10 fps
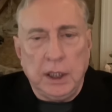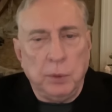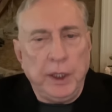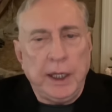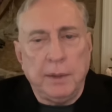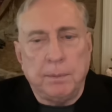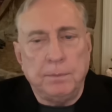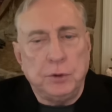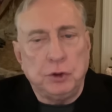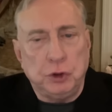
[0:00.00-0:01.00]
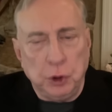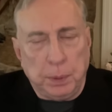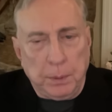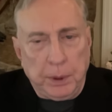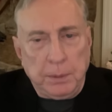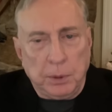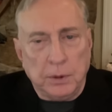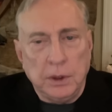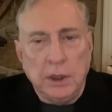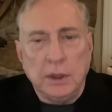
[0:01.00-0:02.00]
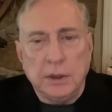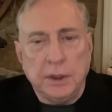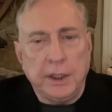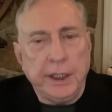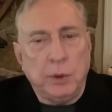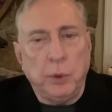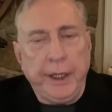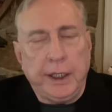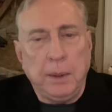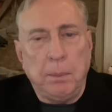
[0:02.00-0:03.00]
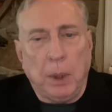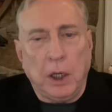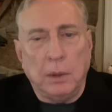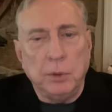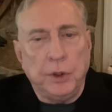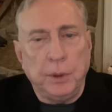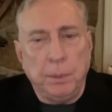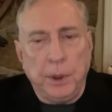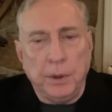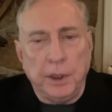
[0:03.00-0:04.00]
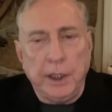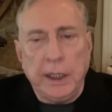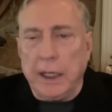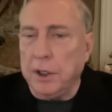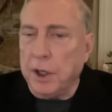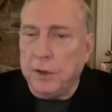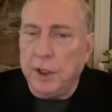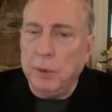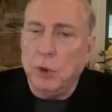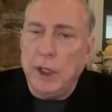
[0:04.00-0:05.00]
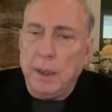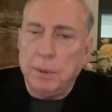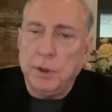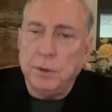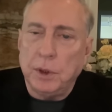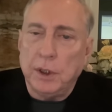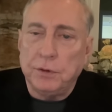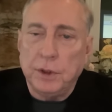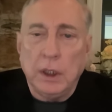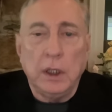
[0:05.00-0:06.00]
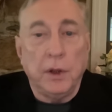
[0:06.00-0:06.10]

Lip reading: And we have stupid people that think we can bomb with impunity and nothing will happen to us.